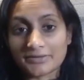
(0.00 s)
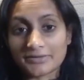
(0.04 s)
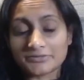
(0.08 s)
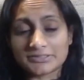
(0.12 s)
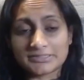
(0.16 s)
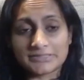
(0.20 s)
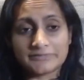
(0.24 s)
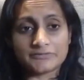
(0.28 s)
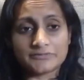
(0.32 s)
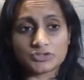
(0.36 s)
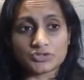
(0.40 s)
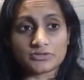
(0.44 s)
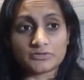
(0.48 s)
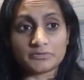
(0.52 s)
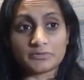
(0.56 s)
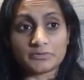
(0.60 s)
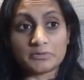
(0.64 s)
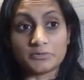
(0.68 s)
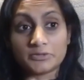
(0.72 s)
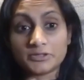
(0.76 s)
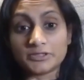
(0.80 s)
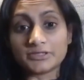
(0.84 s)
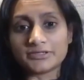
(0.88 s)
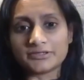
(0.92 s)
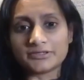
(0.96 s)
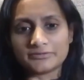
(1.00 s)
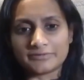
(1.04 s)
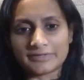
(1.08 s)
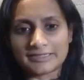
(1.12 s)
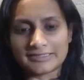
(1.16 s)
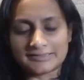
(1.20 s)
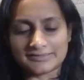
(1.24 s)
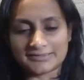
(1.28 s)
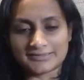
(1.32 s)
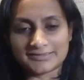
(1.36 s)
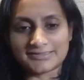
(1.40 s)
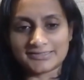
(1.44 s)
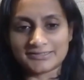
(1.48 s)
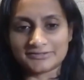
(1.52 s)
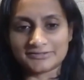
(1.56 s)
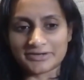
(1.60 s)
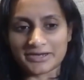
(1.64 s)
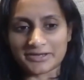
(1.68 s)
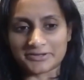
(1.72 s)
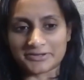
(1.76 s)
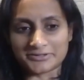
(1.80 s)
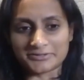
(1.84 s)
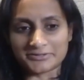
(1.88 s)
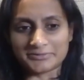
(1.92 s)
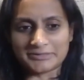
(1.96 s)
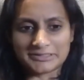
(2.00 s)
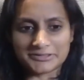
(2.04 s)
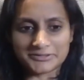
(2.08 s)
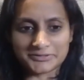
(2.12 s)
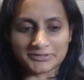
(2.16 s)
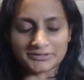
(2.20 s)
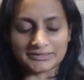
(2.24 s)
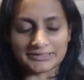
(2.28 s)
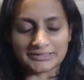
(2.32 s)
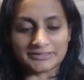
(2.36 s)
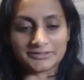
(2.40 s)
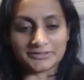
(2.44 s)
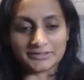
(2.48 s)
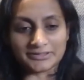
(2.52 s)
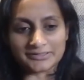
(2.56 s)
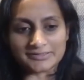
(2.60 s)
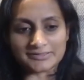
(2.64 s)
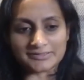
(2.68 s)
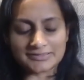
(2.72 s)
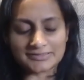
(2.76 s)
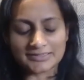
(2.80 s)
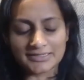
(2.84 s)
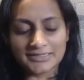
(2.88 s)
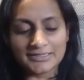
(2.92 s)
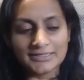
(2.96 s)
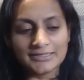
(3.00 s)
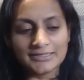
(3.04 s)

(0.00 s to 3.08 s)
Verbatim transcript: I wasn't even sure that we were going to raise a seed round, to be totally honest.